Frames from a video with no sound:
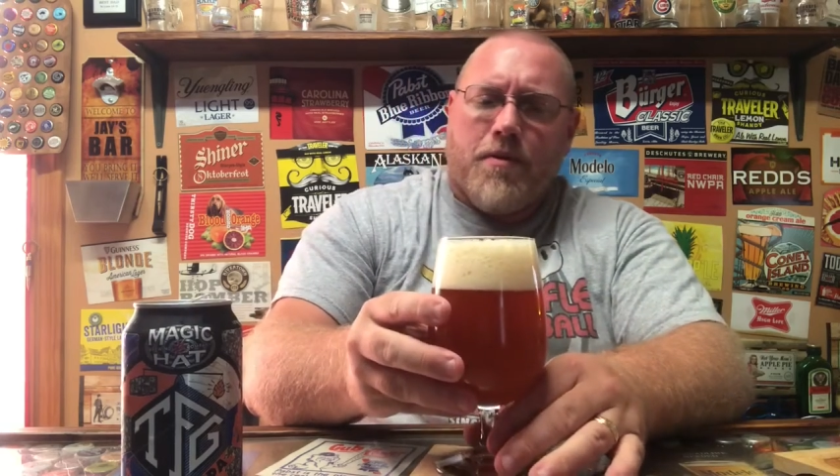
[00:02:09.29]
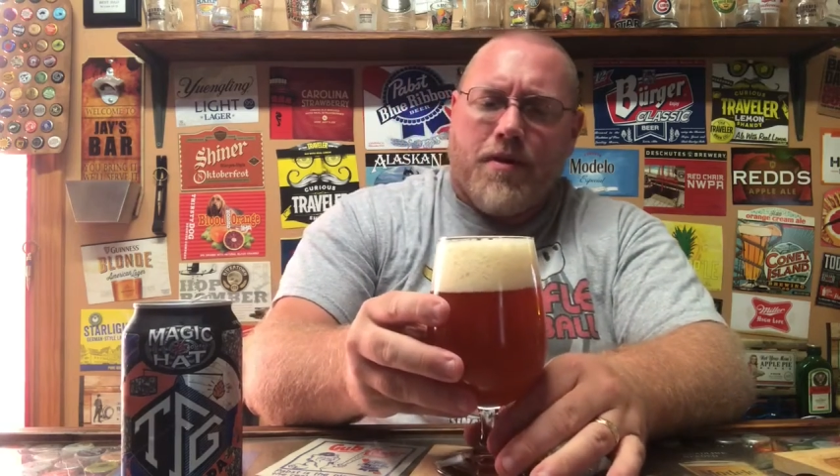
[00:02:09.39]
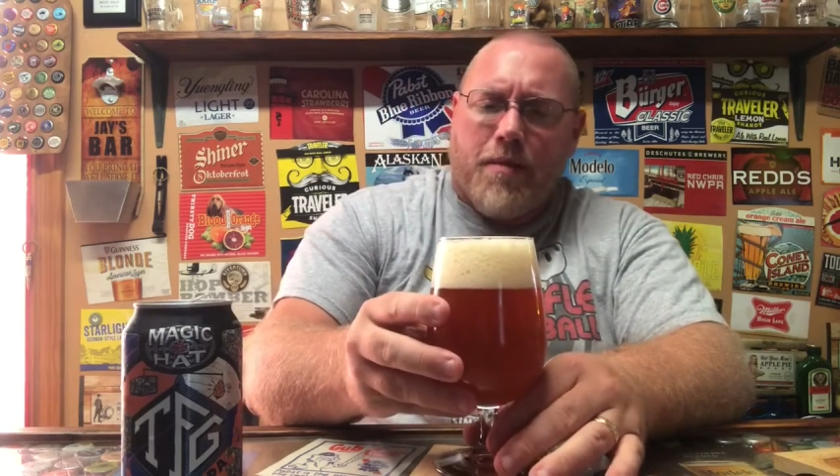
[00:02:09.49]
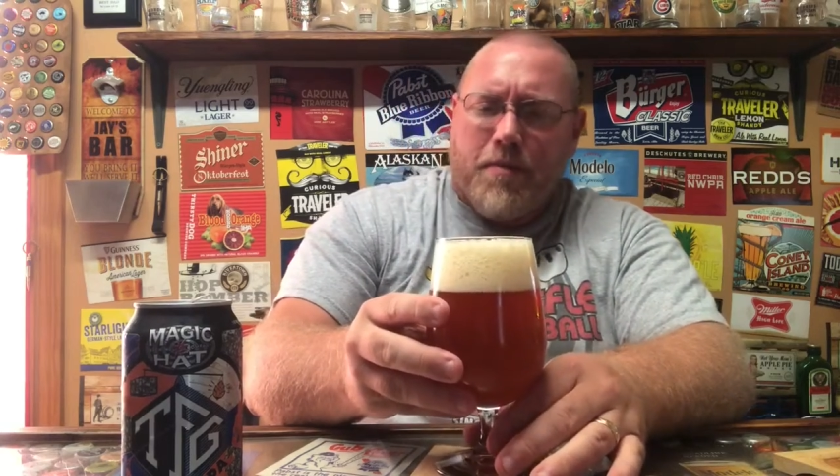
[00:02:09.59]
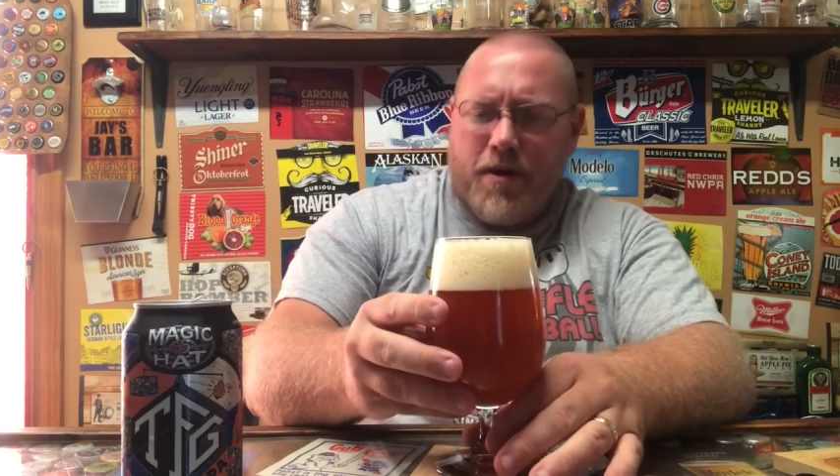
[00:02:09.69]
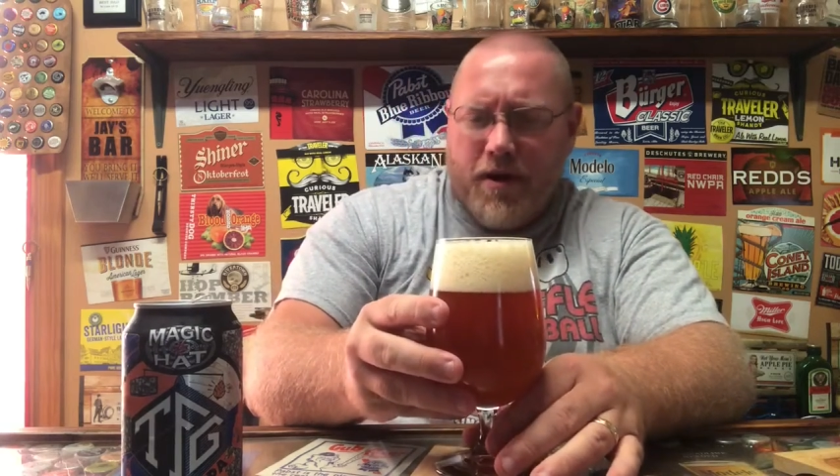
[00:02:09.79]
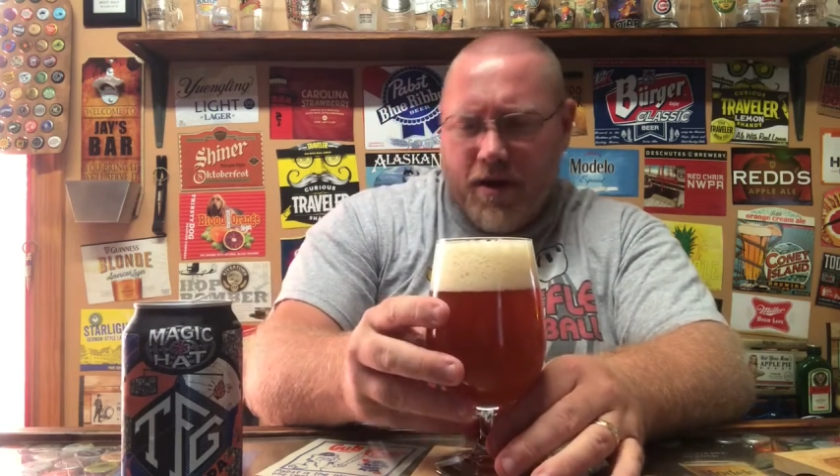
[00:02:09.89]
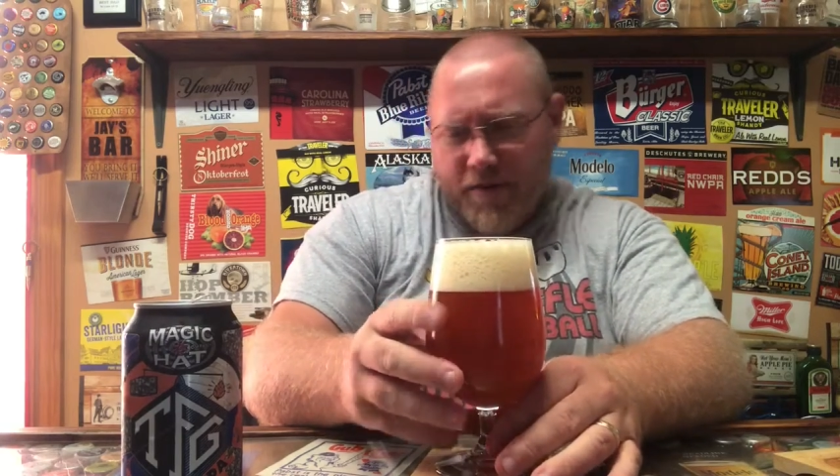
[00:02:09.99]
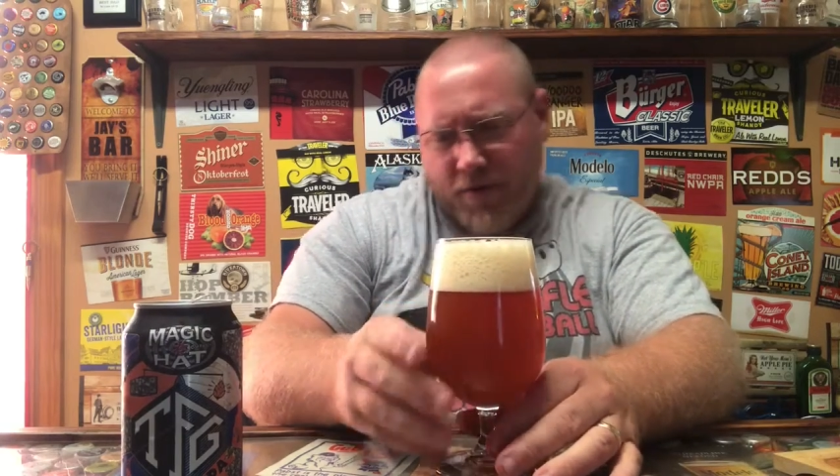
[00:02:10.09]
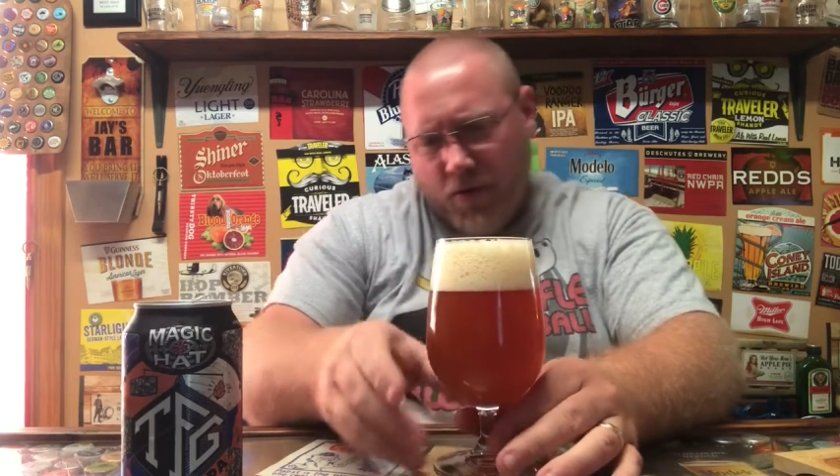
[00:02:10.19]
on top and the
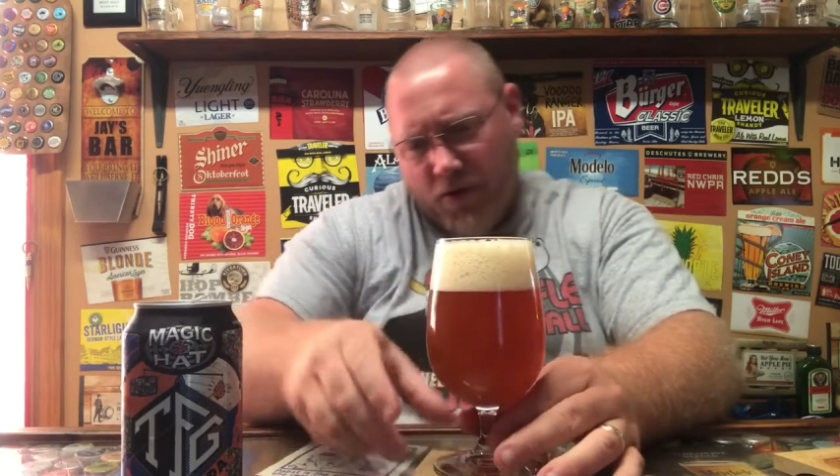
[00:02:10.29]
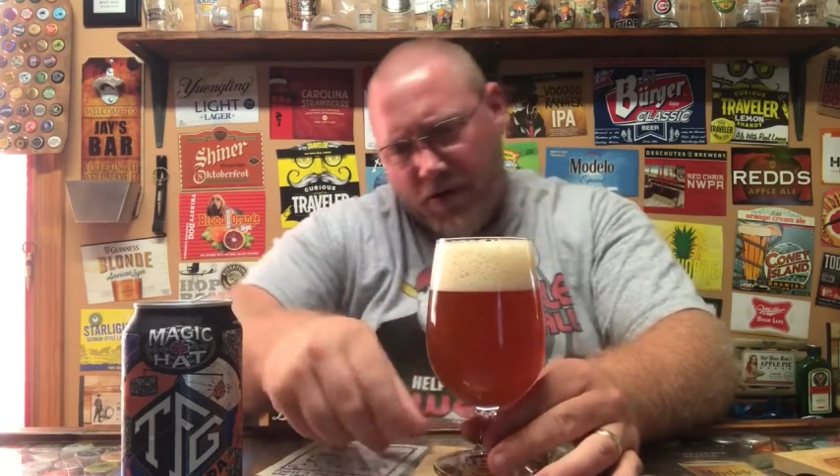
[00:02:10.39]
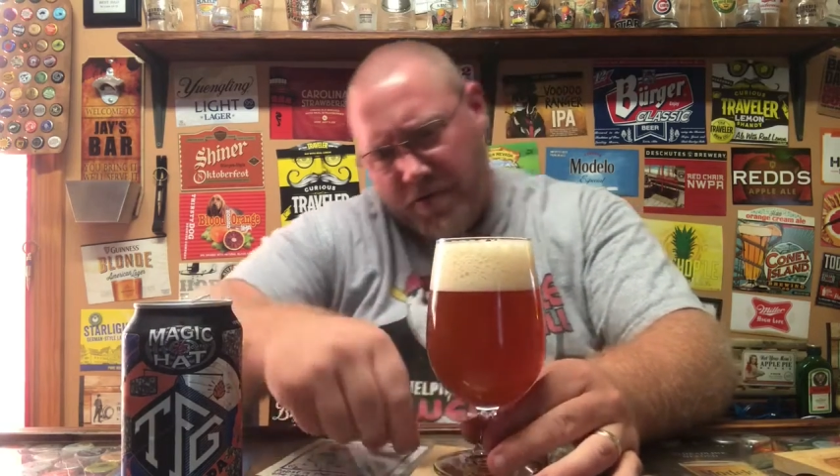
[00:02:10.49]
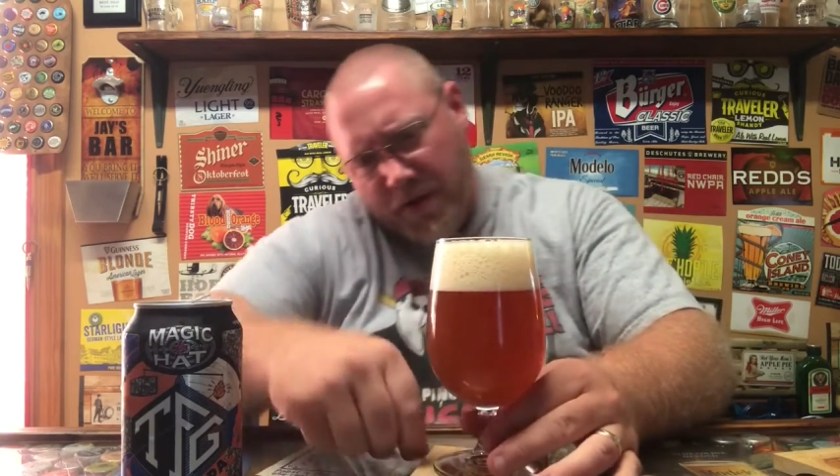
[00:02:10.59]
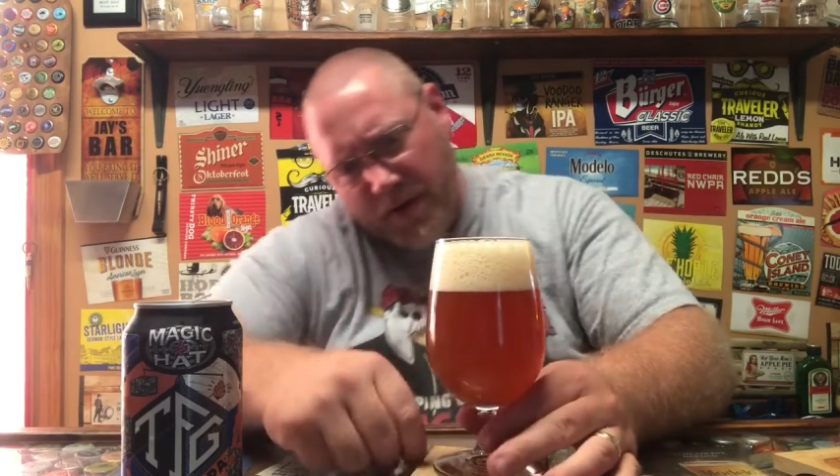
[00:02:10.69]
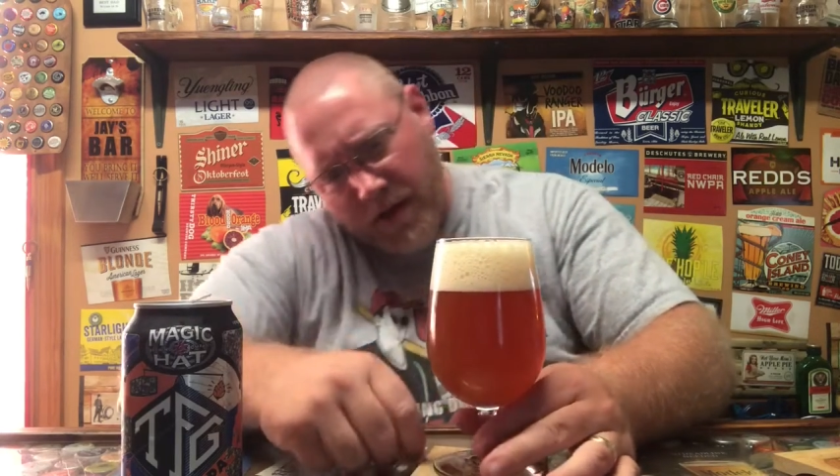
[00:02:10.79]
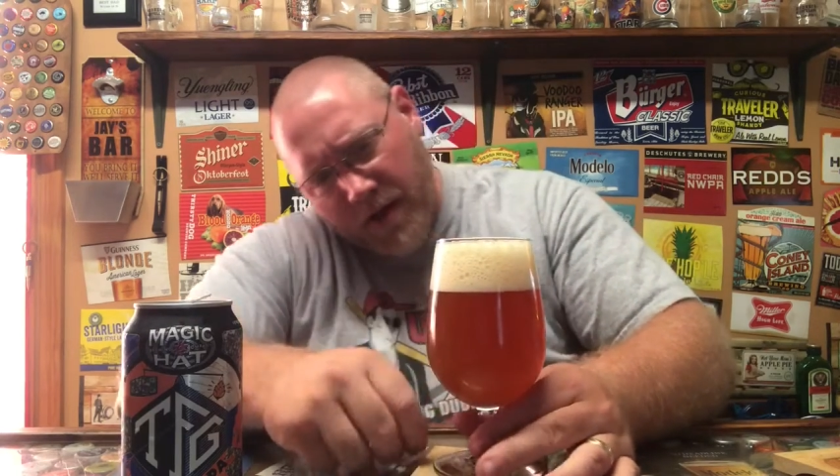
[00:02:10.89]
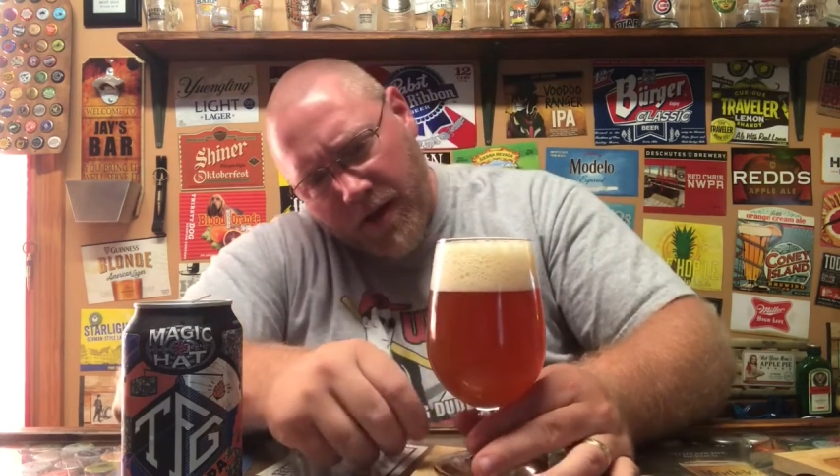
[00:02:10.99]
head, of course, but